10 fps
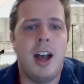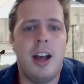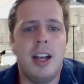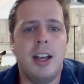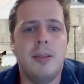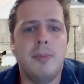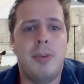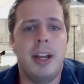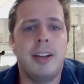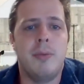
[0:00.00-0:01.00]

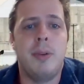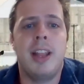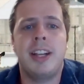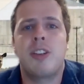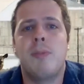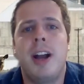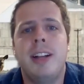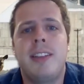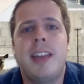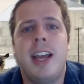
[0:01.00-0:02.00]
But we'd like to
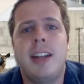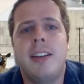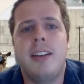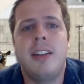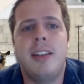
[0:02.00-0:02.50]
remind that